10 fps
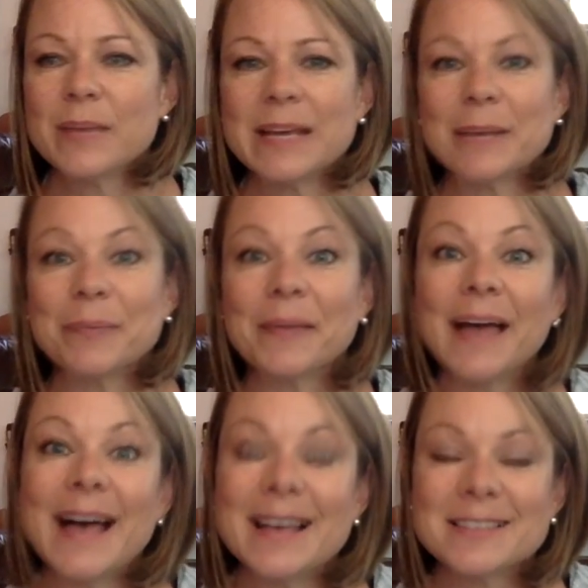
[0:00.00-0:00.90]
being
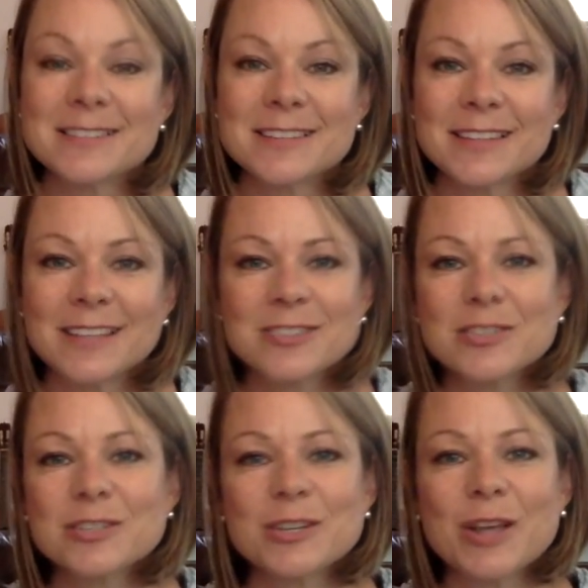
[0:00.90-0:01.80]
blessed, that's
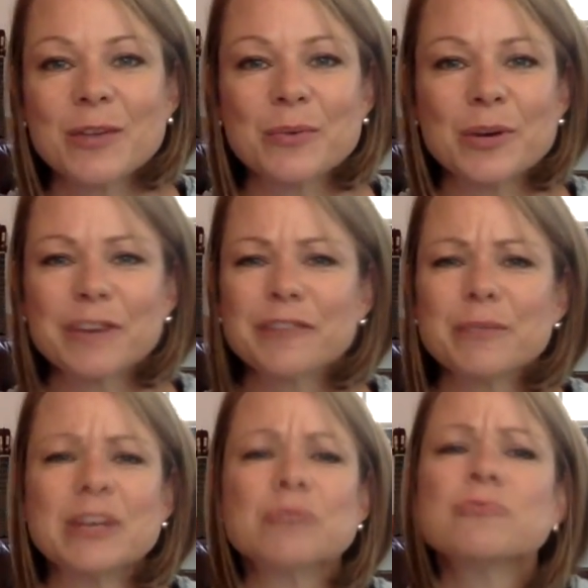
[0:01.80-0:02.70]
just another word for
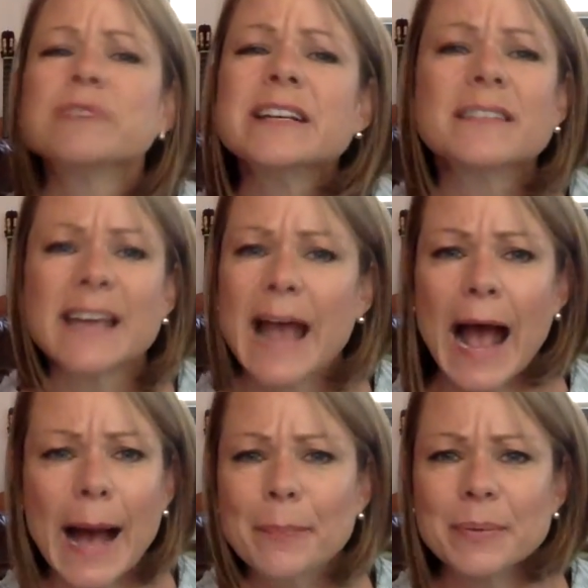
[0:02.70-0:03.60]
being really
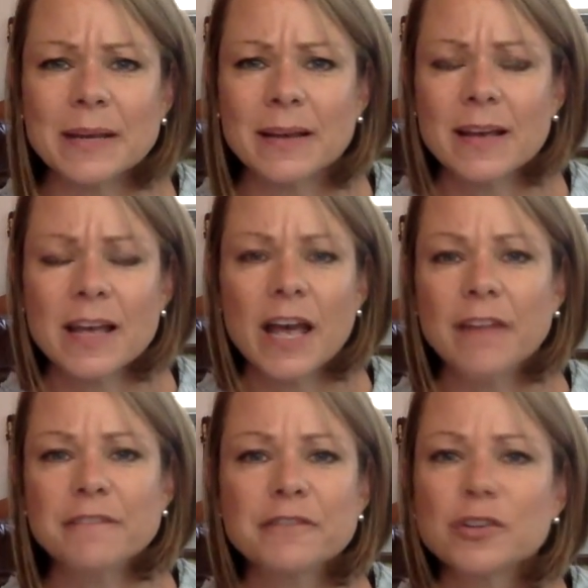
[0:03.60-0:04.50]
happy
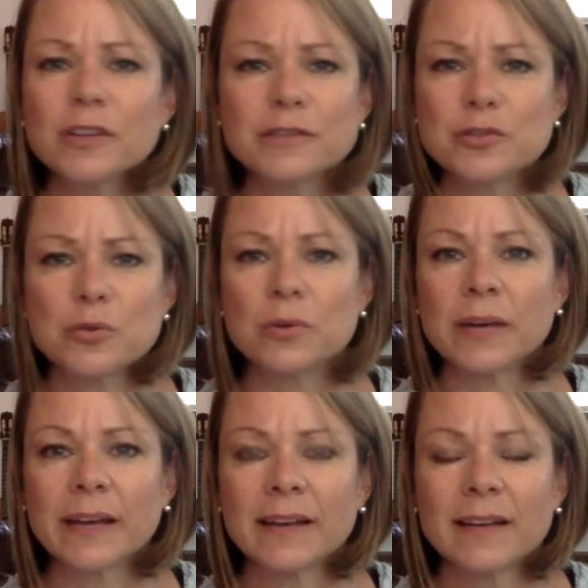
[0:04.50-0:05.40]
and full of joy.
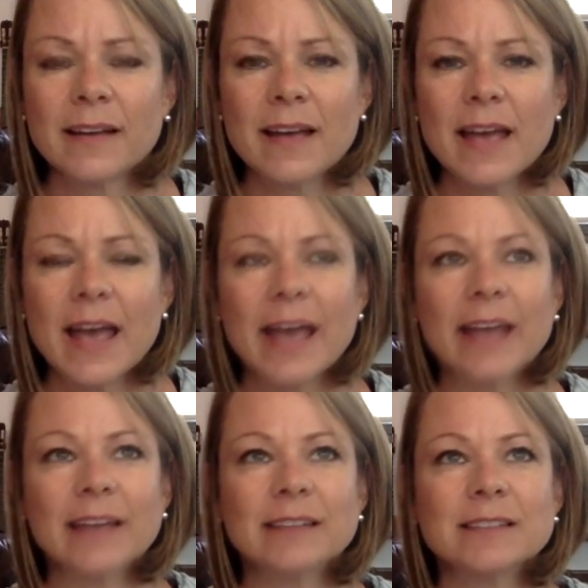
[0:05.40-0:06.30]

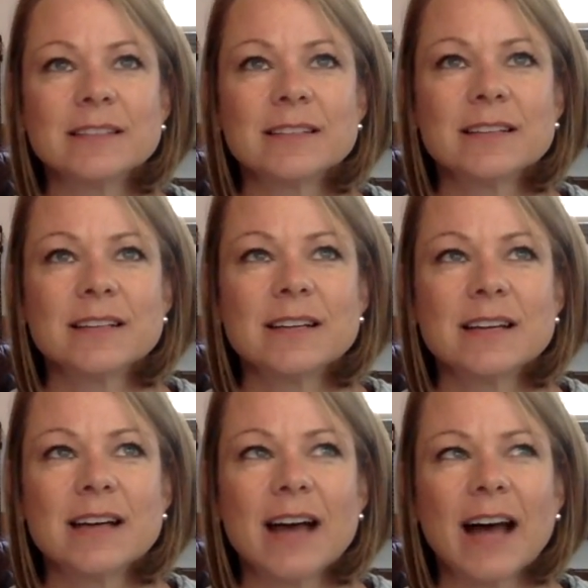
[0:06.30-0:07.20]
And
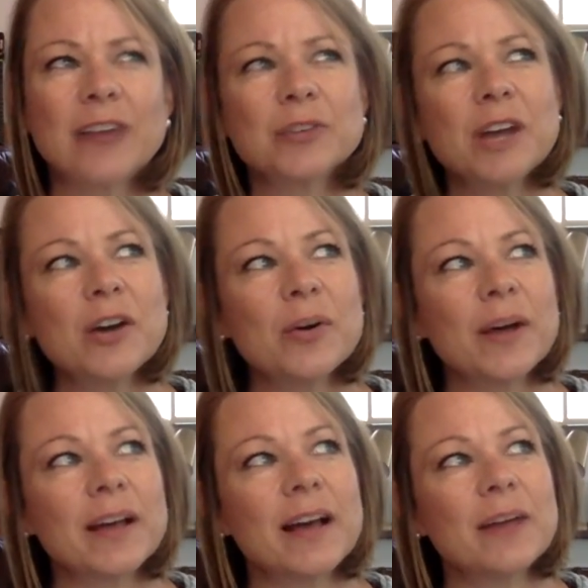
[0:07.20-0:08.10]
I don't know,
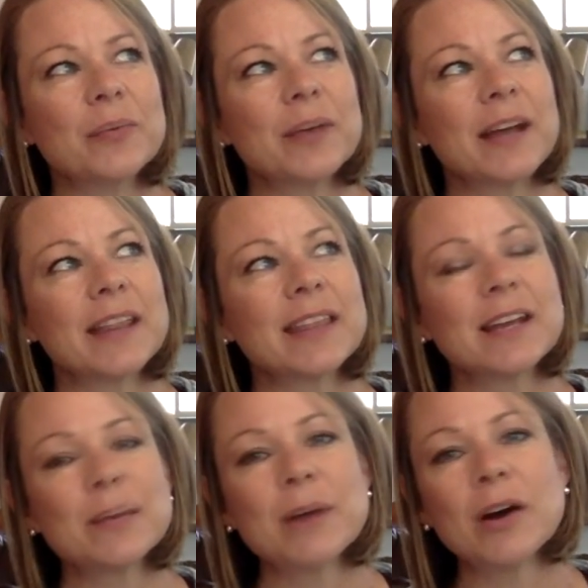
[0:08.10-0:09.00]
I when I
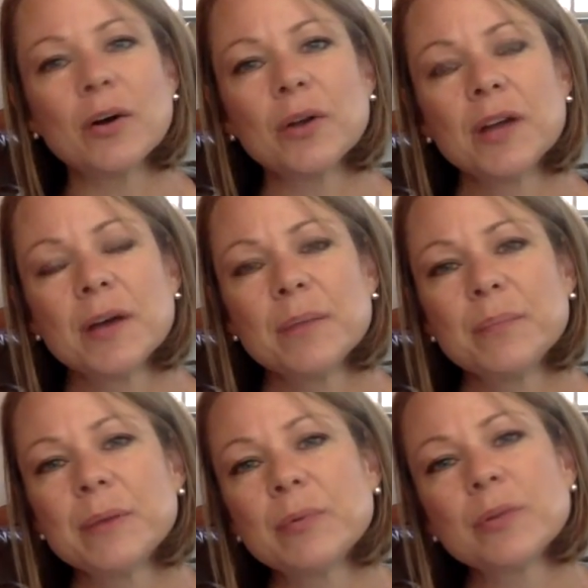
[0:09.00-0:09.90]
think about
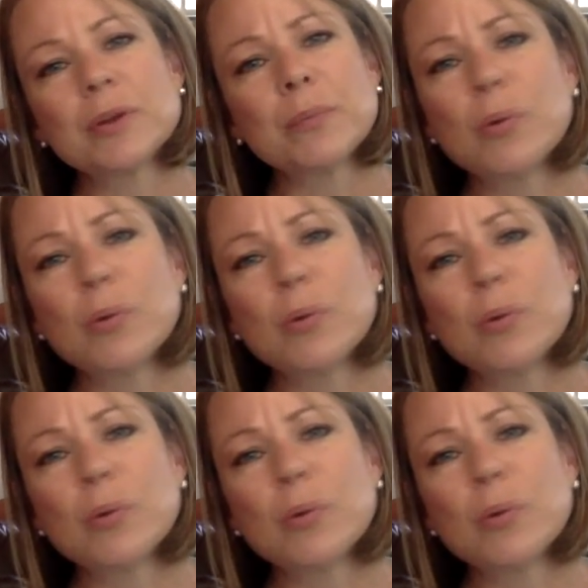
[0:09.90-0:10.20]
people that are